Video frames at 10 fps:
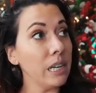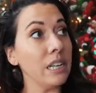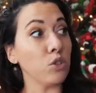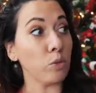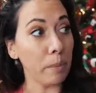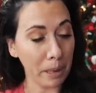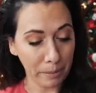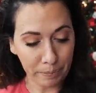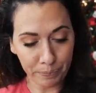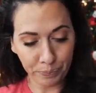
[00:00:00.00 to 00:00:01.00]
is
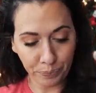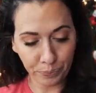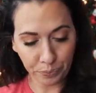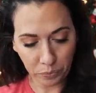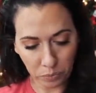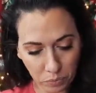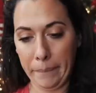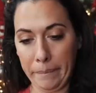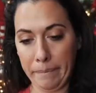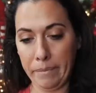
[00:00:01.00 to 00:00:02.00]
ribbon.
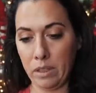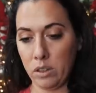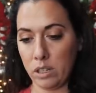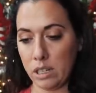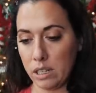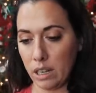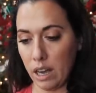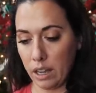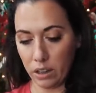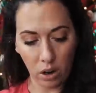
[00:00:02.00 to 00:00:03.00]
This is the
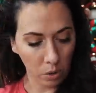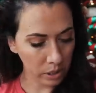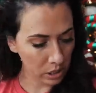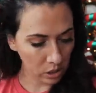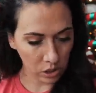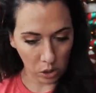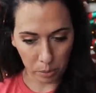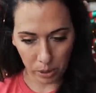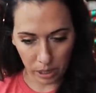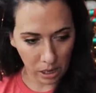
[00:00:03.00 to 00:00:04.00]
color, oh, this is so
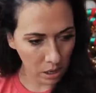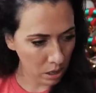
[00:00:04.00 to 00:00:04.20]
pretty.